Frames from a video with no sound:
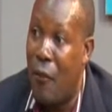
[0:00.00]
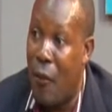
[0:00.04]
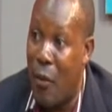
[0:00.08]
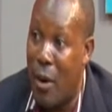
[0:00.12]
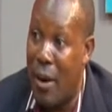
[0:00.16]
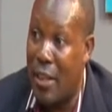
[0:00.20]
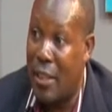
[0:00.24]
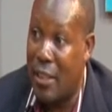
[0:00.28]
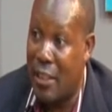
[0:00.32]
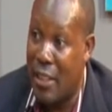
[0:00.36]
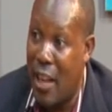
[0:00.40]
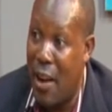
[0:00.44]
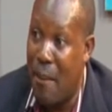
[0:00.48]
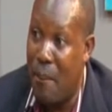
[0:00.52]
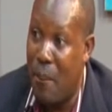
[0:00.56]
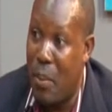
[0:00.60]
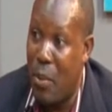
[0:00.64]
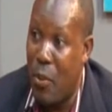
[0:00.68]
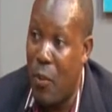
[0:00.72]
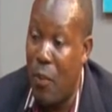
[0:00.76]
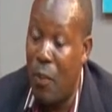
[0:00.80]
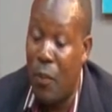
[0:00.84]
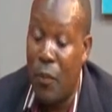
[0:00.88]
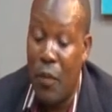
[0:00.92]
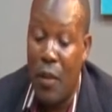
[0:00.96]
For
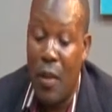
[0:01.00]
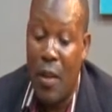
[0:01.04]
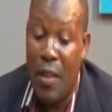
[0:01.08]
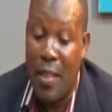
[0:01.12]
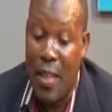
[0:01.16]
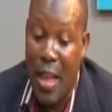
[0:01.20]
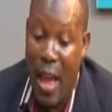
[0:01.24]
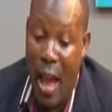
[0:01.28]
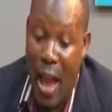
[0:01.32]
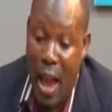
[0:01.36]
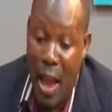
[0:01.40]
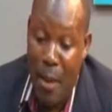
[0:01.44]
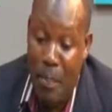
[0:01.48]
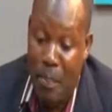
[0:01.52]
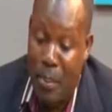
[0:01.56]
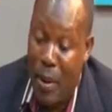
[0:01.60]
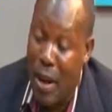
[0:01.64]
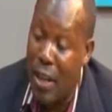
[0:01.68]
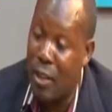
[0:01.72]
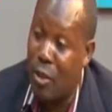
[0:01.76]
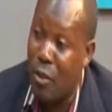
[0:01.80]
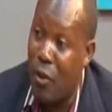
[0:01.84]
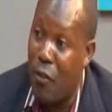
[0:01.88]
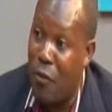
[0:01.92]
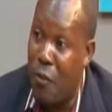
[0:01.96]
example, the high
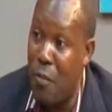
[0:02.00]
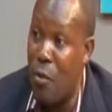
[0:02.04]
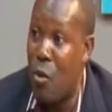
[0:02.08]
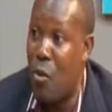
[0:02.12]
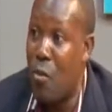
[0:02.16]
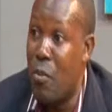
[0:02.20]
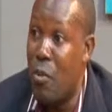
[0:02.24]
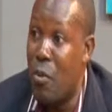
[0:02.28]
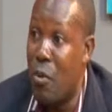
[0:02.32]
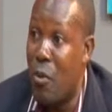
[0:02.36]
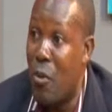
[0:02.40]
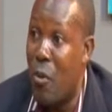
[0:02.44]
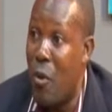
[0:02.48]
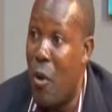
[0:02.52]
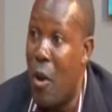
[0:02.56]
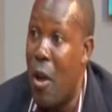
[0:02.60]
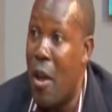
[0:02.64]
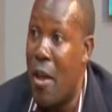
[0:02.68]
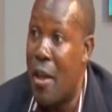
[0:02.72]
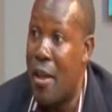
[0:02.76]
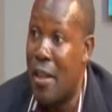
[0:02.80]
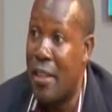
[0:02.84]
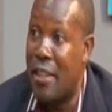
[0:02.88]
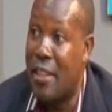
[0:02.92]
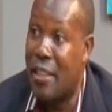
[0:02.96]
price of miu miu,
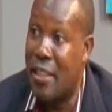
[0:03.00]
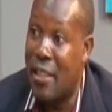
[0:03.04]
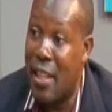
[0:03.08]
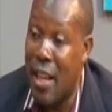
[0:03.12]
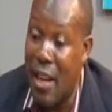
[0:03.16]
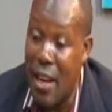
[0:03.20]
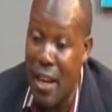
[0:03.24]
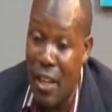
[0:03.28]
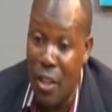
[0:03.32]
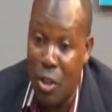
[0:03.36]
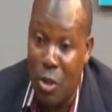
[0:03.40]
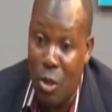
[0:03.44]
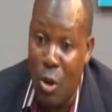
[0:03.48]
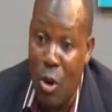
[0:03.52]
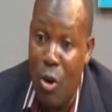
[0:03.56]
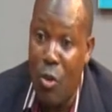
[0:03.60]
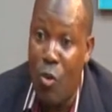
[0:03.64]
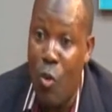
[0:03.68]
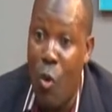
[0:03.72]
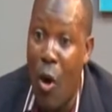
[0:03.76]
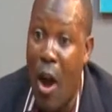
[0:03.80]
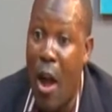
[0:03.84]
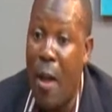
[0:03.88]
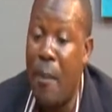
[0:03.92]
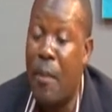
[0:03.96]
it's the
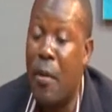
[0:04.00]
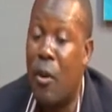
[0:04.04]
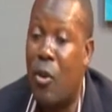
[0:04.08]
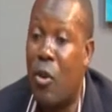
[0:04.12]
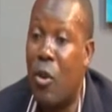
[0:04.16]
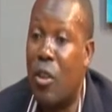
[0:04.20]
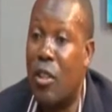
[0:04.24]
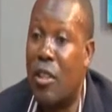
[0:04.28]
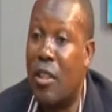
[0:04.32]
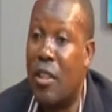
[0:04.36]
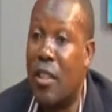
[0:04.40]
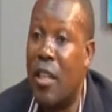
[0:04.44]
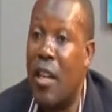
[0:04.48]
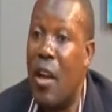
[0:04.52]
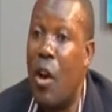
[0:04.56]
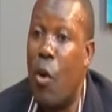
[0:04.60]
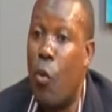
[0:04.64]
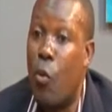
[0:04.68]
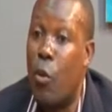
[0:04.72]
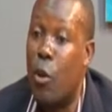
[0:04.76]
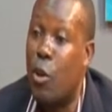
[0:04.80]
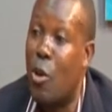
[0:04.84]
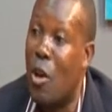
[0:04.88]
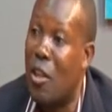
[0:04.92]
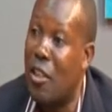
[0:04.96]
reason why, because
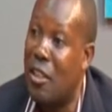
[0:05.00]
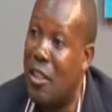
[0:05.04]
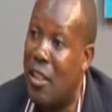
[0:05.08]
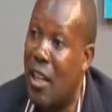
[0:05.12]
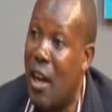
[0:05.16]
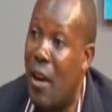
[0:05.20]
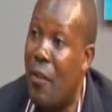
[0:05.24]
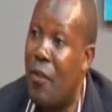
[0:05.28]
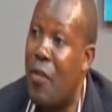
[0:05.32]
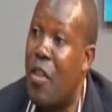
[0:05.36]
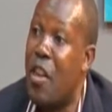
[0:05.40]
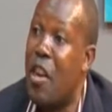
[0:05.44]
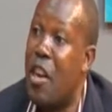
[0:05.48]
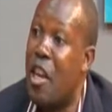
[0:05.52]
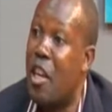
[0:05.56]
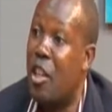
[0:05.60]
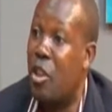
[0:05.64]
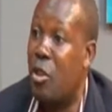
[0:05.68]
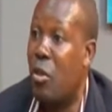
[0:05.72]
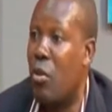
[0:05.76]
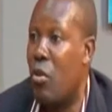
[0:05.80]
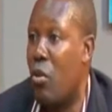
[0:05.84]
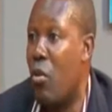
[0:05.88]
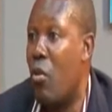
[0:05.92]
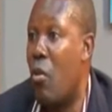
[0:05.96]
we don't have the
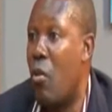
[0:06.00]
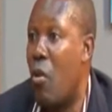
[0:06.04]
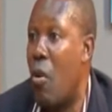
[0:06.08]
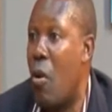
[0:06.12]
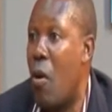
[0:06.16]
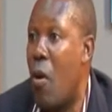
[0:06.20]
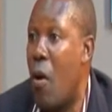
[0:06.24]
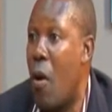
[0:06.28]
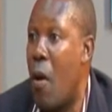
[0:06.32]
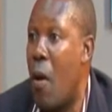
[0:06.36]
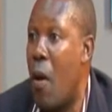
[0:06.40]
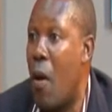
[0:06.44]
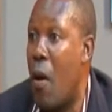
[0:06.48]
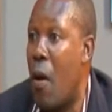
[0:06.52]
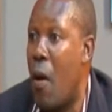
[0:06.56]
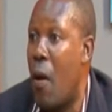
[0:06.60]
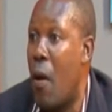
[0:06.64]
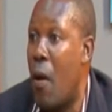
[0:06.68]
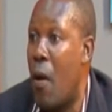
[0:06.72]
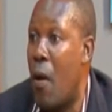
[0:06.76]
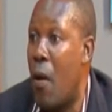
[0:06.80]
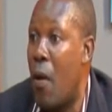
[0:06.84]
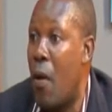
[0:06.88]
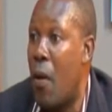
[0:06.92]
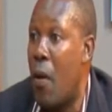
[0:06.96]
national
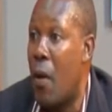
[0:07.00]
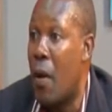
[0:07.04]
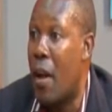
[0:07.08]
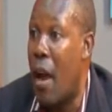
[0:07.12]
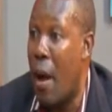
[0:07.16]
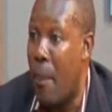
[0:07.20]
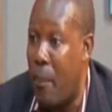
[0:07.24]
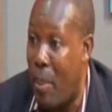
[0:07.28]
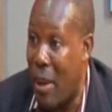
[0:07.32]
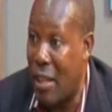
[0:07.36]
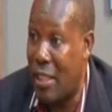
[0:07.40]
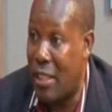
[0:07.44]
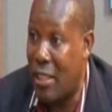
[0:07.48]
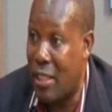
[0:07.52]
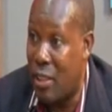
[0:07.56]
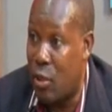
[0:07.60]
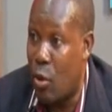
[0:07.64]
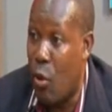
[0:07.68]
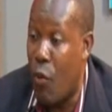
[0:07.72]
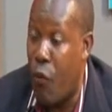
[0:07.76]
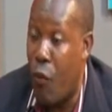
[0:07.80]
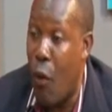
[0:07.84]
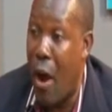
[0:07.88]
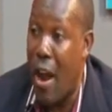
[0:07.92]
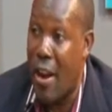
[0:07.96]

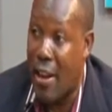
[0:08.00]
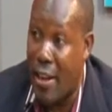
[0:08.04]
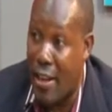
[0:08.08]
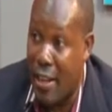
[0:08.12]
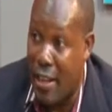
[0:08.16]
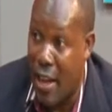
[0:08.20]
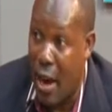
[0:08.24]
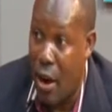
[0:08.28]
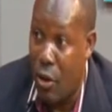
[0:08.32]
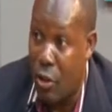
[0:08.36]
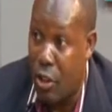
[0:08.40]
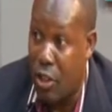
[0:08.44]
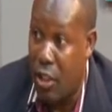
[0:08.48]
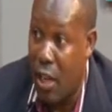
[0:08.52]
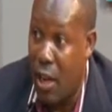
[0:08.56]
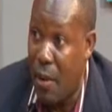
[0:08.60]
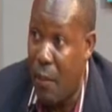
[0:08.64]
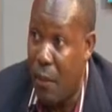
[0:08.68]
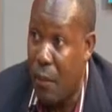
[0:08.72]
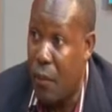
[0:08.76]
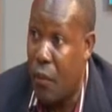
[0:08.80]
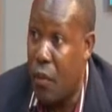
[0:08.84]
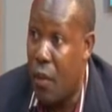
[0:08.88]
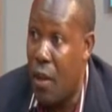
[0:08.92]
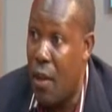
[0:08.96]
capacity of agriculture,
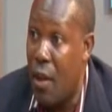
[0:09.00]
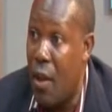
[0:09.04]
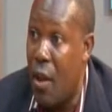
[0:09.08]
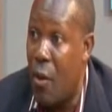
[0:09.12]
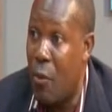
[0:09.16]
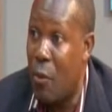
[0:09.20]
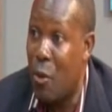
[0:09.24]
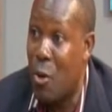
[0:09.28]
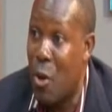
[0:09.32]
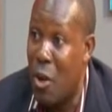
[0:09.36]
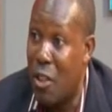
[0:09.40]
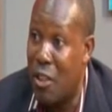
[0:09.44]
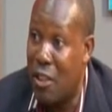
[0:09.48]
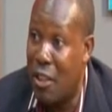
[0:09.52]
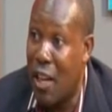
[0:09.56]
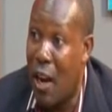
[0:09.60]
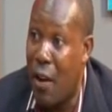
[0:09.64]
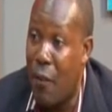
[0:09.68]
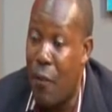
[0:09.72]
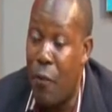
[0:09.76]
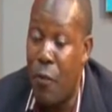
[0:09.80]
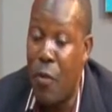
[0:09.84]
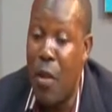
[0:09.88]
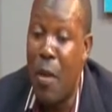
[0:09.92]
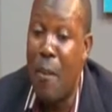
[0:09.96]
we don't
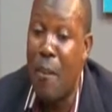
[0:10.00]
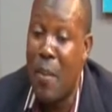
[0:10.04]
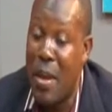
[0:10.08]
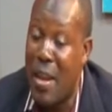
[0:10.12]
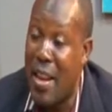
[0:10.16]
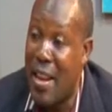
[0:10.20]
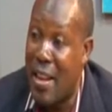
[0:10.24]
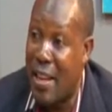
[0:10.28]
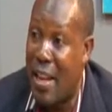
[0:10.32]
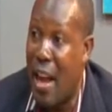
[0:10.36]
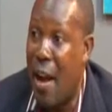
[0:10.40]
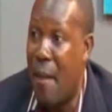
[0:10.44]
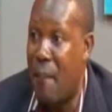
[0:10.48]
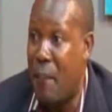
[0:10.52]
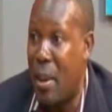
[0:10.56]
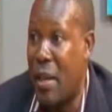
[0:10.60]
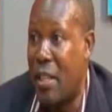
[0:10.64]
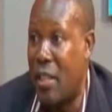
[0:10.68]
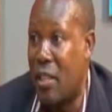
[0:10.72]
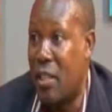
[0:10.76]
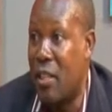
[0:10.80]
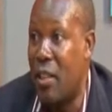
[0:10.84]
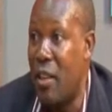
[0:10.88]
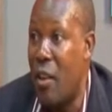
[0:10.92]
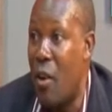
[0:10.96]
have the milling
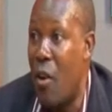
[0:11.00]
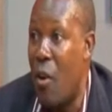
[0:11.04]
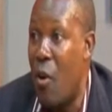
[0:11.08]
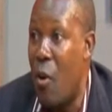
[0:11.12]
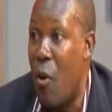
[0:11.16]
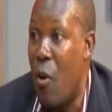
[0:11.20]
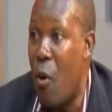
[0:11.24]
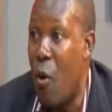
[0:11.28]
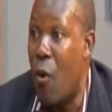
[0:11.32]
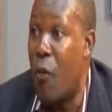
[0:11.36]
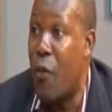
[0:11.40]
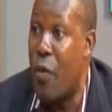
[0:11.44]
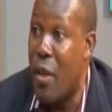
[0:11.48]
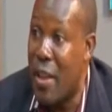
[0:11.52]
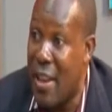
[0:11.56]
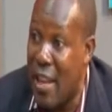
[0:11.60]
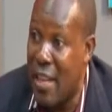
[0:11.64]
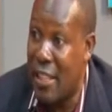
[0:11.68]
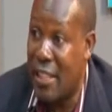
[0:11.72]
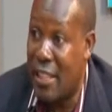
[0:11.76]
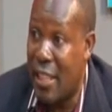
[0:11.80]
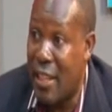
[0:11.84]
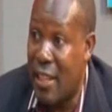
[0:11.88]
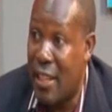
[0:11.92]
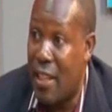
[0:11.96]
companies of the
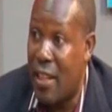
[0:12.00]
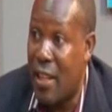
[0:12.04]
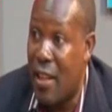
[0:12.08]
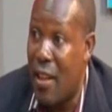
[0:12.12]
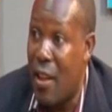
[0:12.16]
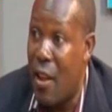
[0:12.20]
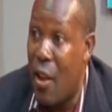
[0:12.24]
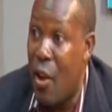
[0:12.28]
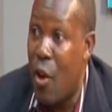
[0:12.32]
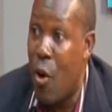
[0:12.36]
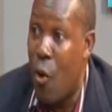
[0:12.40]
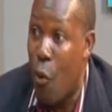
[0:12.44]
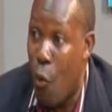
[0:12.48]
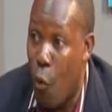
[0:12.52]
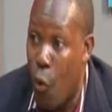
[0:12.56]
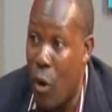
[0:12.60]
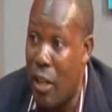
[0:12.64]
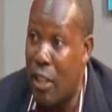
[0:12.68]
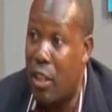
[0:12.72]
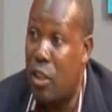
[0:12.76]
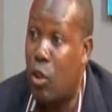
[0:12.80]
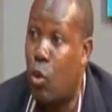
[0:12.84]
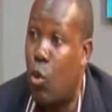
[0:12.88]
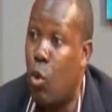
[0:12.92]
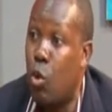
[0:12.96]
nation,
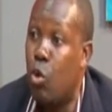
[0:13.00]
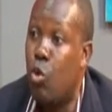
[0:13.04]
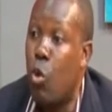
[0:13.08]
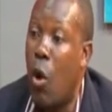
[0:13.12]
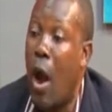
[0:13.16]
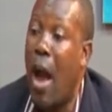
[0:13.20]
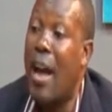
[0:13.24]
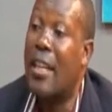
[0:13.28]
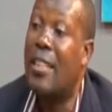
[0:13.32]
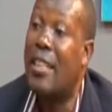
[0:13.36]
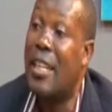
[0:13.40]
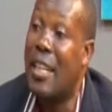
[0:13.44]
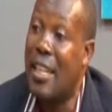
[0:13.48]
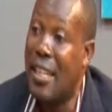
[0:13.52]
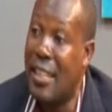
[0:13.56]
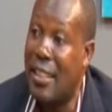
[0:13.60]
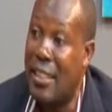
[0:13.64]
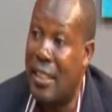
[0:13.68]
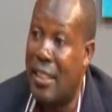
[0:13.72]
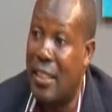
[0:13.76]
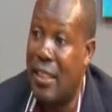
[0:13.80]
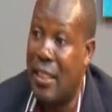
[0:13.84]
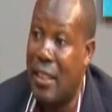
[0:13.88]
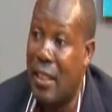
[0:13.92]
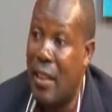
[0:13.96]
which could at
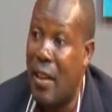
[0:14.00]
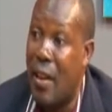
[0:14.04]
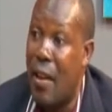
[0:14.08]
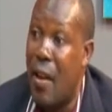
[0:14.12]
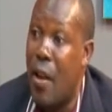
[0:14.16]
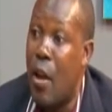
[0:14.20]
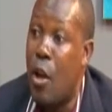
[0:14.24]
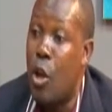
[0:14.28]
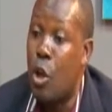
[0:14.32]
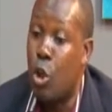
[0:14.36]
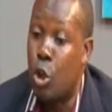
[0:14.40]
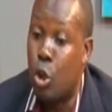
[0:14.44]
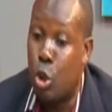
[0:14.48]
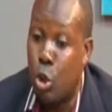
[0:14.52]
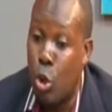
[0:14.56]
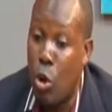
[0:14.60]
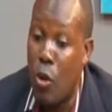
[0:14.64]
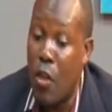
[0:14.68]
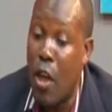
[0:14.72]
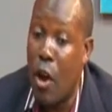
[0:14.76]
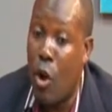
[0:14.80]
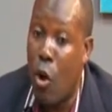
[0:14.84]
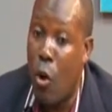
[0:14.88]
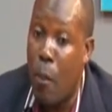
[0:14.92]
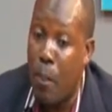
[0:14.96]
least
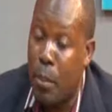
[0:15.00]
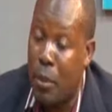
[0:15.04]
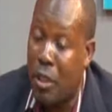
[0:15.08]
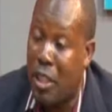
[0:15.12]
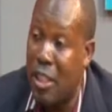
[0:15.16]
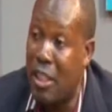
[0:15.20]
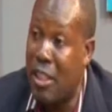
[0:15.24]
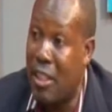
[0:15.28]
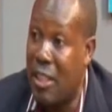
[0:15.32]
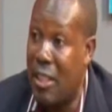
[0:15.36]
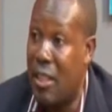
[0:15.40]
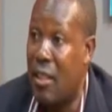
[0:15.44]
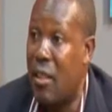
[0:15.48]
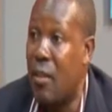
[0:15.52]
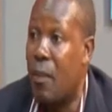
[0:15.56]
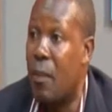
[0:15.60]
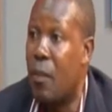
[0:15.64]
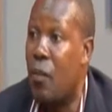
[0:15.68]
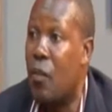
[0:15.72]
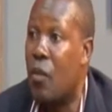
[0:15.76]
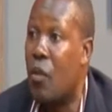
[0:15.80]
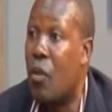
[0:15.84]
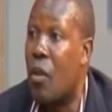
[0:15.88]
do the competition